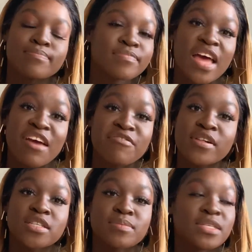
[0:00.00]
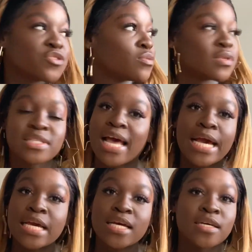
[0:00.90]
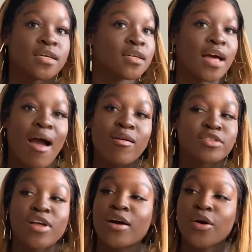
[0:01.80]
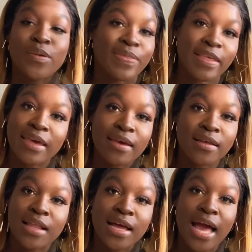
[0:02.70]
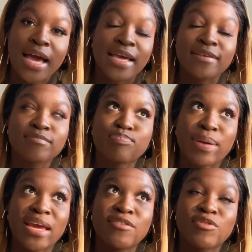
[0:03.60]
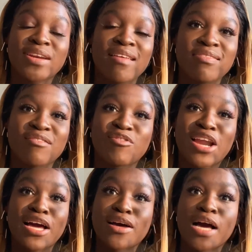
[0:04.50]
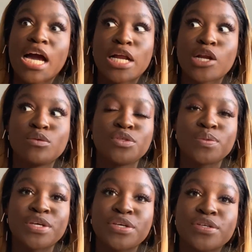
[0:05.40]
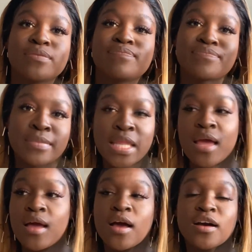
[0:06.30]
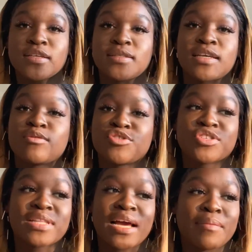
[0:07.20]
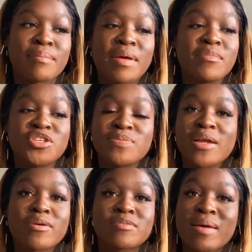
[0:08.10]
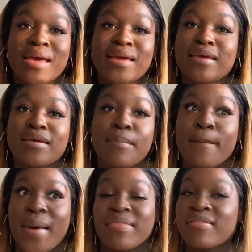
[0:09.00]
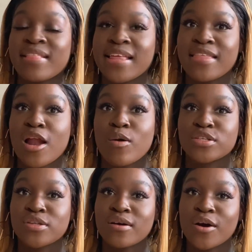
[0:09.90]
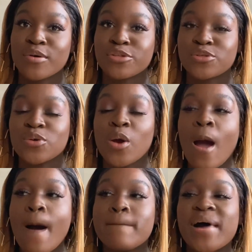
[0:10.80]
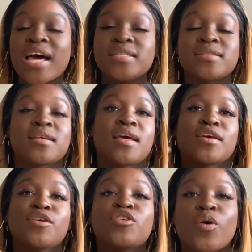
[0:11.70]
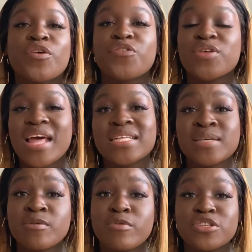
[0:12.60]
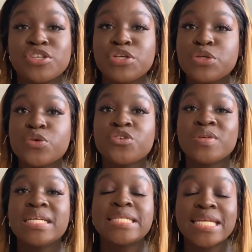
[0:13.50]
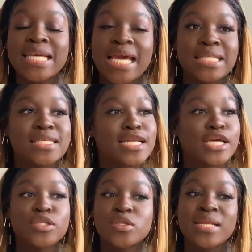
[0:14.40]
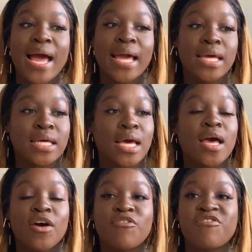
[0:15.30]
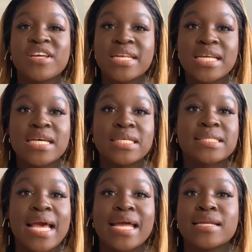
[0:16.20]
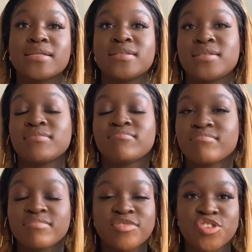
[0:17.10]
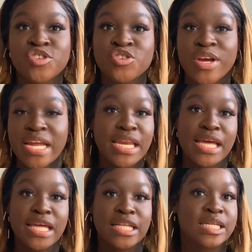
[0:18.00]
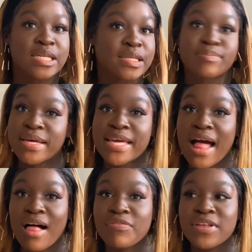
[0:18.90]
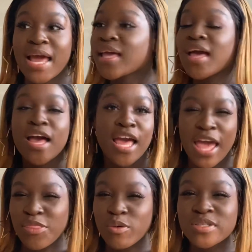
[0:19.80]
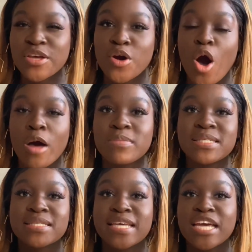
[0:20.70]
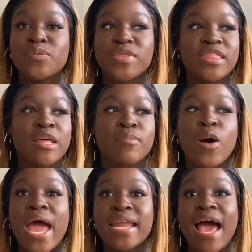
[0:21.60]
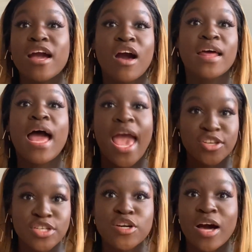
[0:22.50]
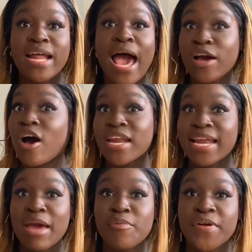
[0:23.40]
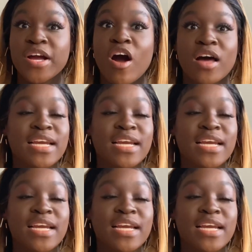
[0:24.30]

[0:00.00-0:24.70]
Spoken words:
I felt miserable. Like I was not going there. Like I paid for nothing for like close to a year because it was just like a membership that I was paying monthly that I was not going to. But you know, if you're that type of person, you know, you're really dedicated into like fitness and training and being healthy, like those are your hobbies, get with them. And I got a library card.